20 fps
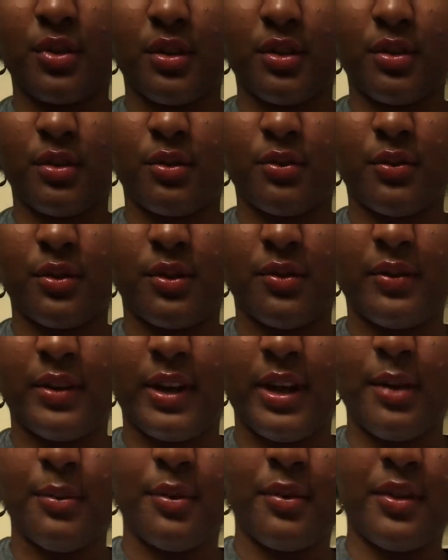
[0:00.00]
to go for the
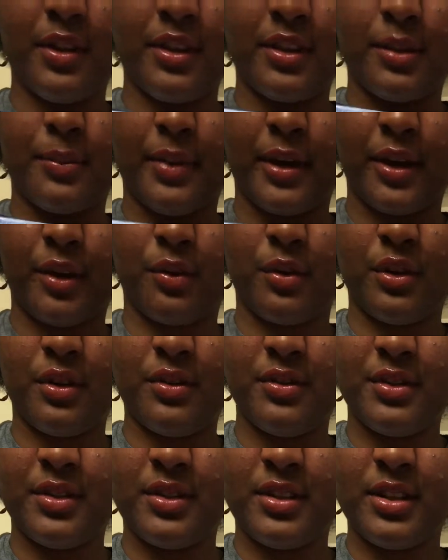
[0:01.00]
vibe of like the backgrounds
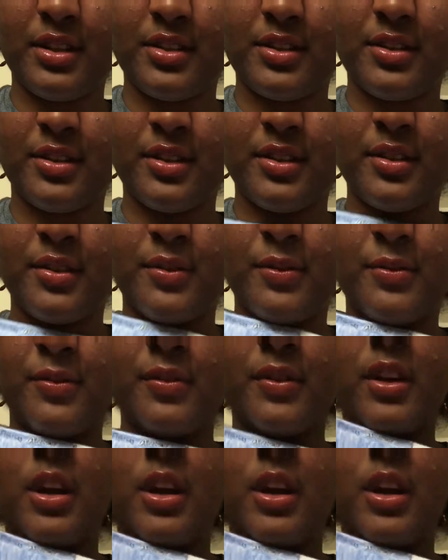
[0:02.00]
and that stuff.